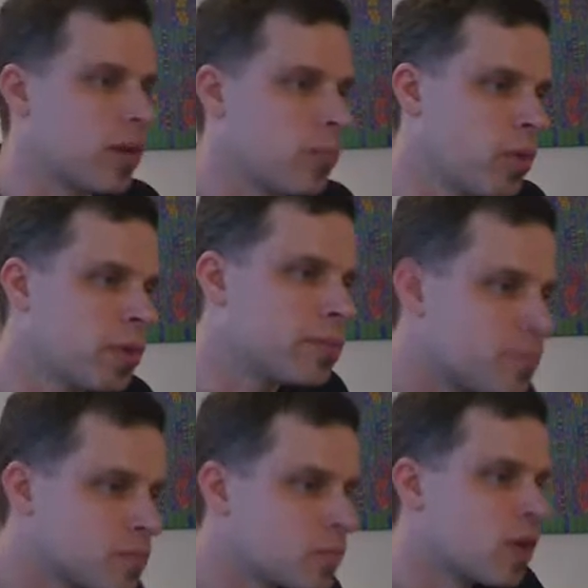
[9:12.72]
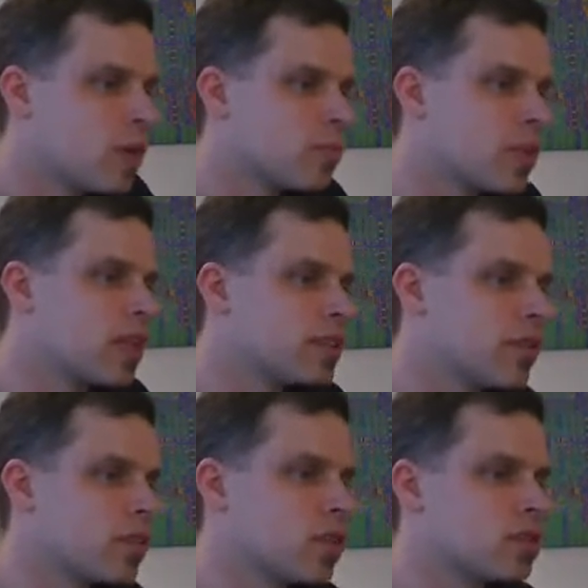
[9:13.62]
in a moment. But let's have
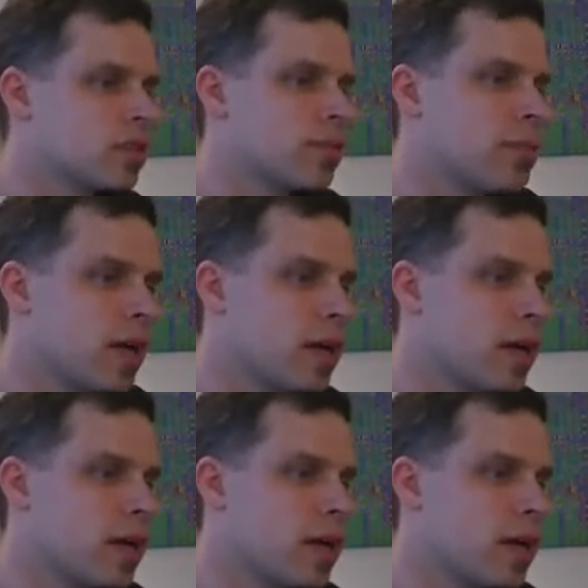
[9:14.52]
a look at some